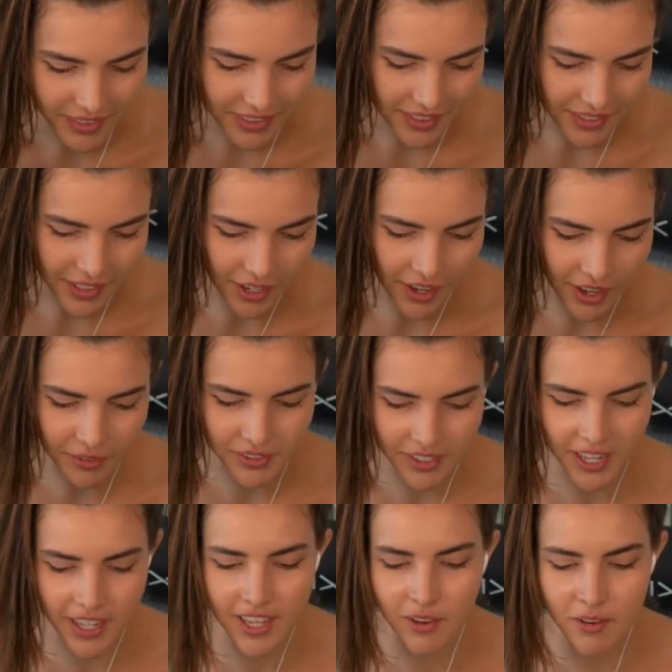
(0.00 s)
You know, I was
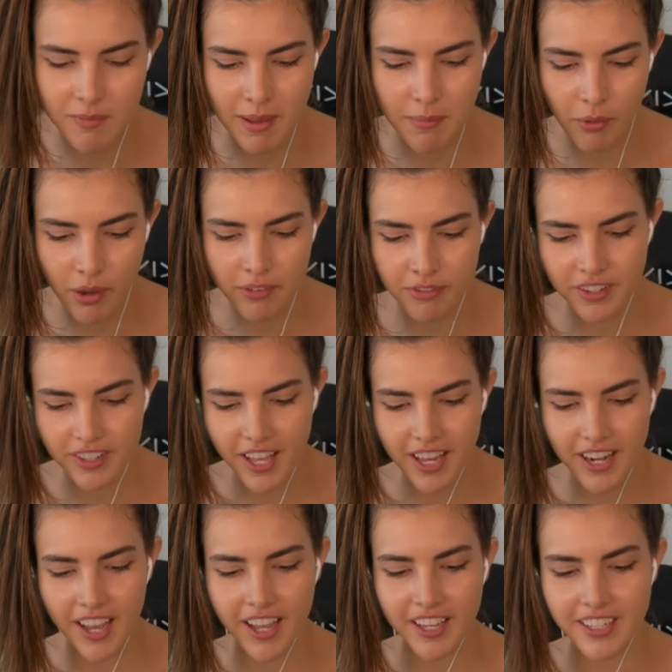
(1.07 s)
hanging out with my boyfriend that
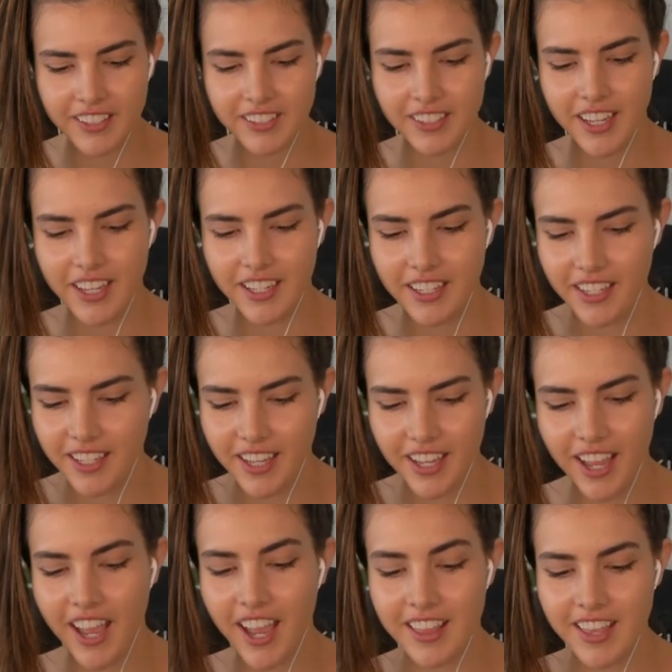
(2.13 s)
night. And he's like,
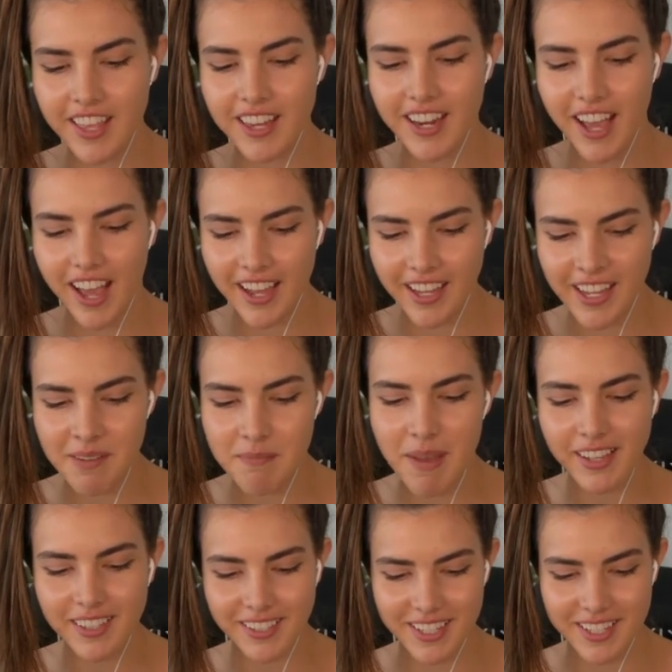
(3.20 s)
and then I get a
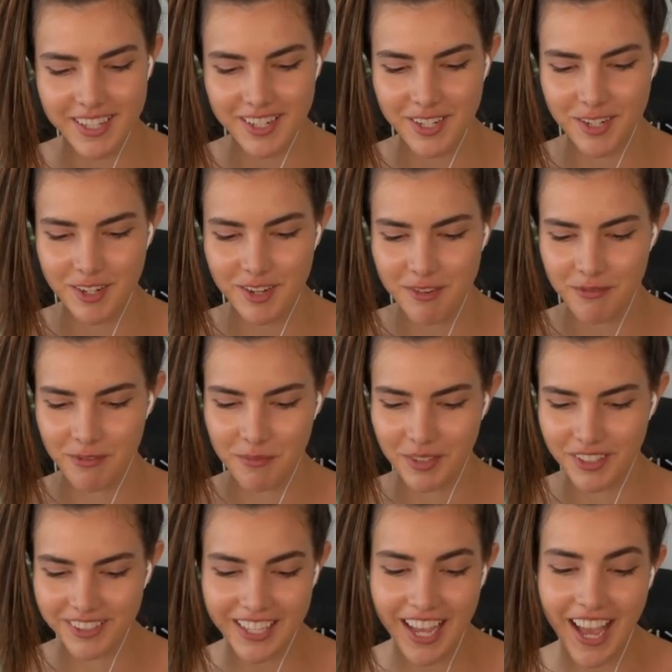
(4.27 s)
message from
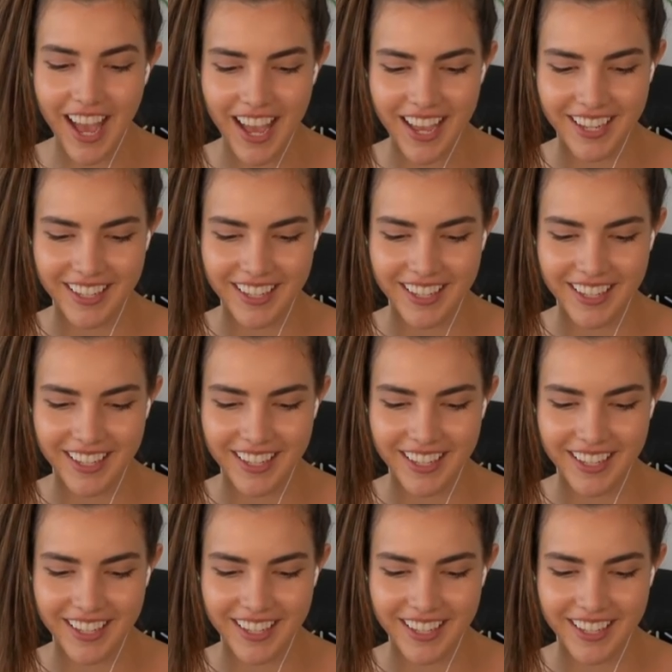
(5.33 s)
this guy,